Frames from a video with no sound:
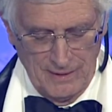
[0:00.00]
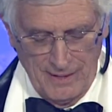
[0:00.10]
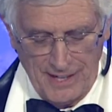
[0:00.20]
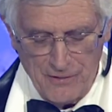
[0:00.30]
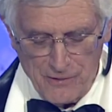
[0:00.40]

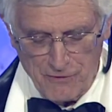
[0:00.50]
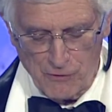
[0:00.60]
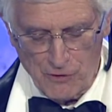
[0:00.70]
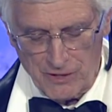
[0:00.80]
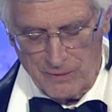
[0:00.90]
Henry
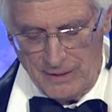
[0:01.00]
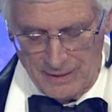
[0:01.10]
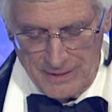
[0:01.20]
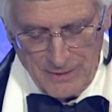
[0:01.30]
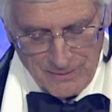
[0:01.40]
Ford
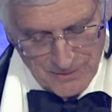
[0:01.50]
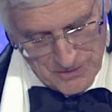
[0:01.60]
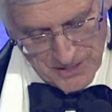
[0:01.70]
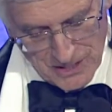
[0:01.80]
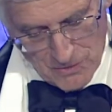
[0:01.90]

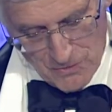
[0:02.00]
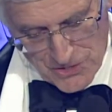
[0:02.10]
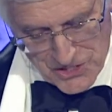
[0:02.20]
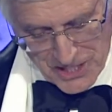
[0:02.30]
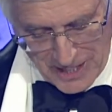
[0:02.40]

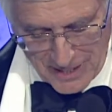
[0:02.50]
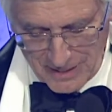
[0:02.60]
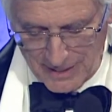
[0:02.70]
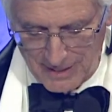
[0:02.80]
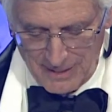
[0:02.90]
stated
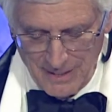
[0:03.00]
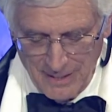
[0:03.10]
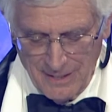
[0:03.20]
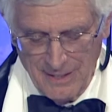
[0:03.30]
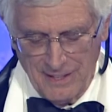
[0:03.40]
that
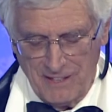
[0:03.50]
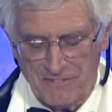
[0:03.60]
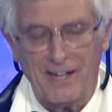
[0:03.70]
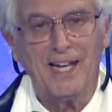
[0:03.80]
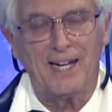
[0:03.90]
if
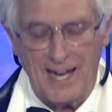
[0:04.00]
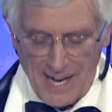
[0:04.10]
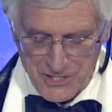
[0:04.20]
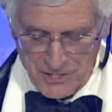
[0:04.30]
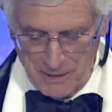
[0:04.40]
I had
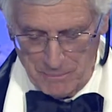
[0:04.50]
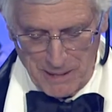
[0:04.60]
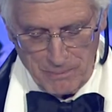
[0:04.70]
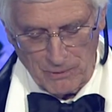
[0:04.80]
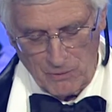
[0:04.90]
asked
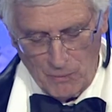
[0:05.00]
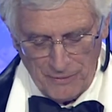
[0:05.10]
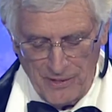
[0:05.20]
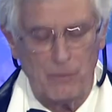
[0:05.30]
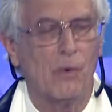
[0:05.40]
people what
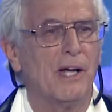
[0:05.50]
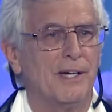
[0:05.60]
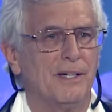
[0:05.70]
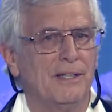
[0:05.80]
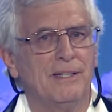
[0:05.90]
they
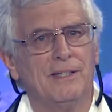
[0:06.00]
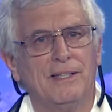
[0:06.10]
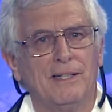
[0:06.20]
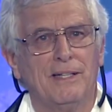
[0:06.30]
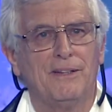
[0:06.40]
wanted,
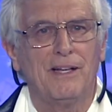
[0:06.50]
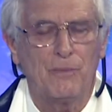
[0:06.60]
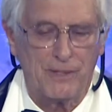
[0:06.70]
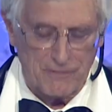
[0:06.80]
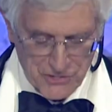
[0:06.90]
they
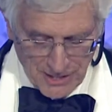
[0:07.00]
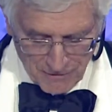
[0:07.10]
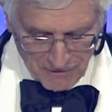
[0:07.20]
would have said